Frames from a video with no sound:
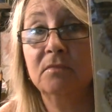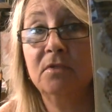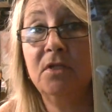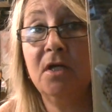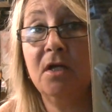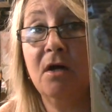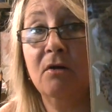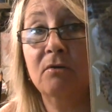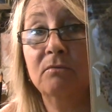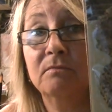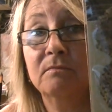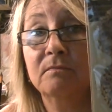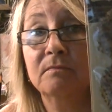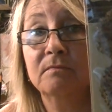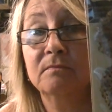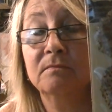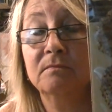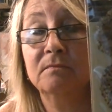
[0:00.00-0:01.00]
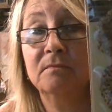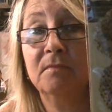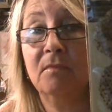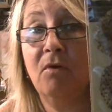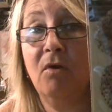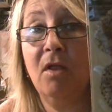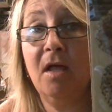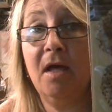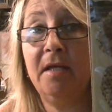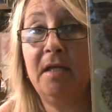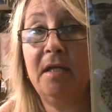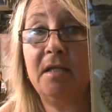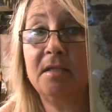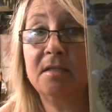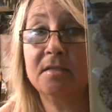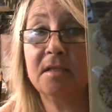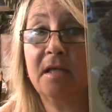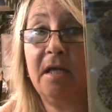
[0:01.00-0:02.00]
You know, all I need
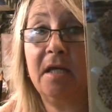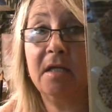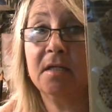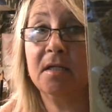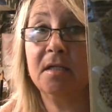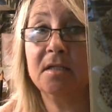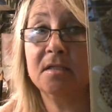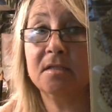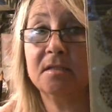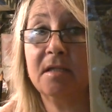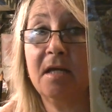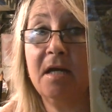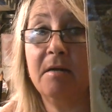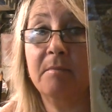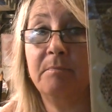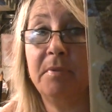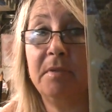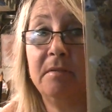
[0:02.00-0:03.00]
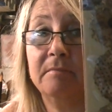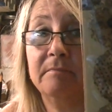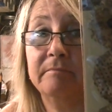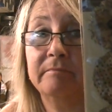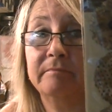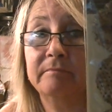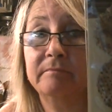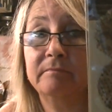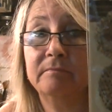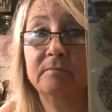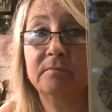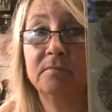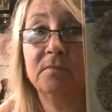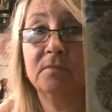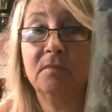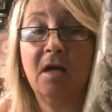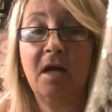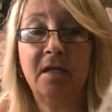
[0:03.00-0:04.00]
is ink and a stamp, and
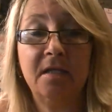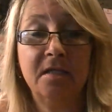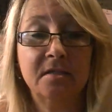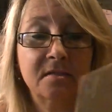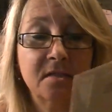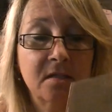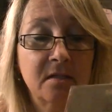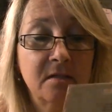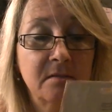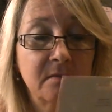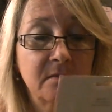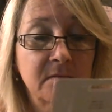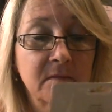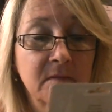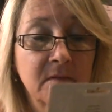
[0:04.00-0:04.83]
I need to